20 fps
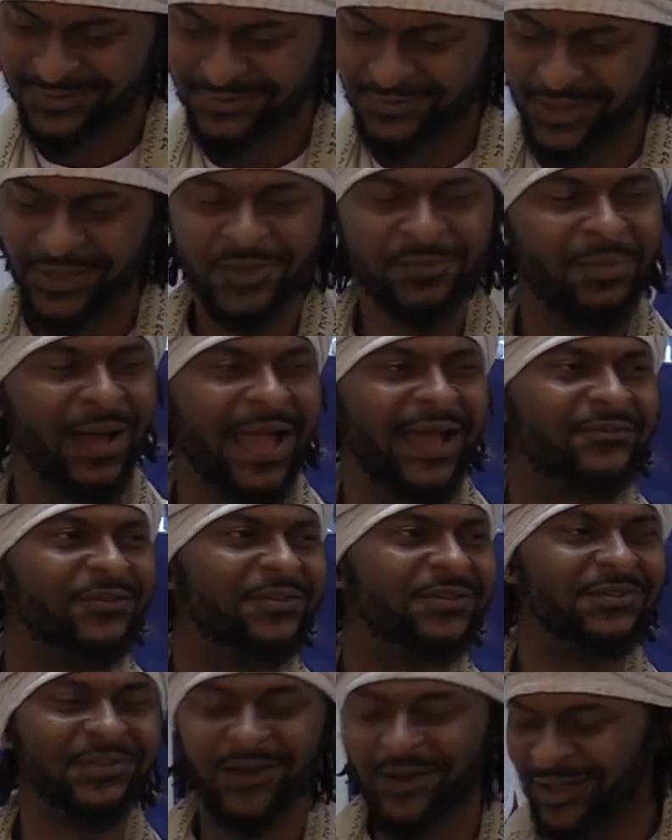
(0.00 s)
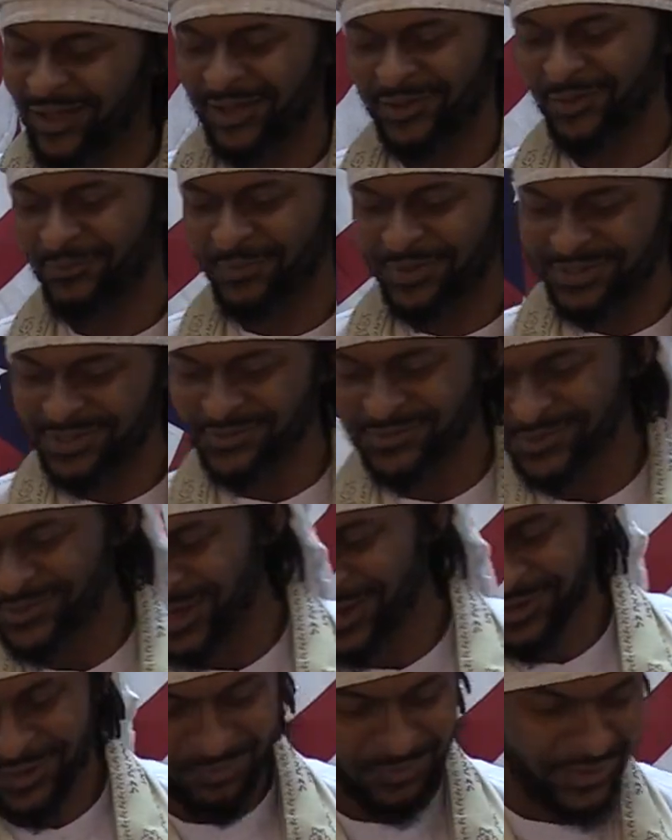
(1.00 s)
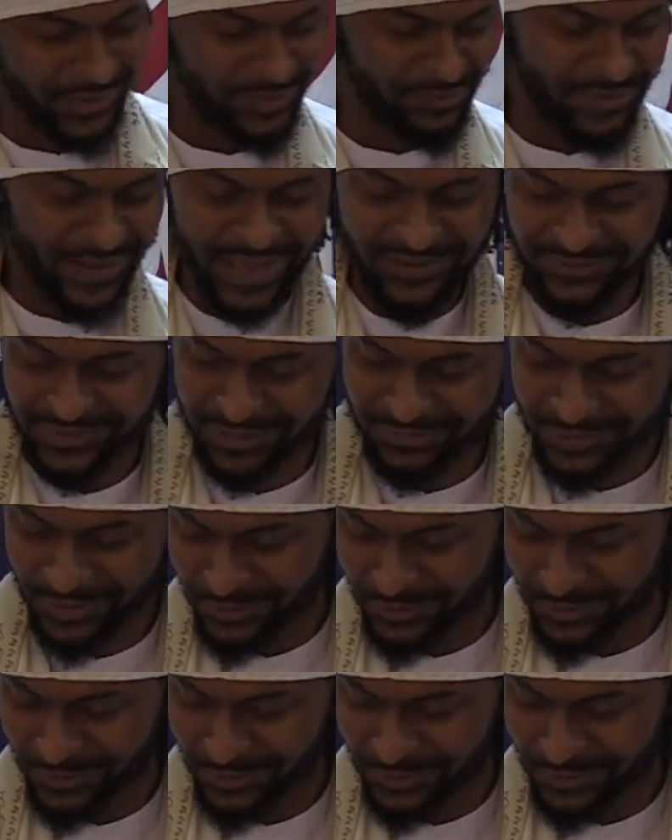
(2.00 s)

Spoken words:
Yeah, you might have to, no, I ain't gonna you're not gonna bring the pamphlet up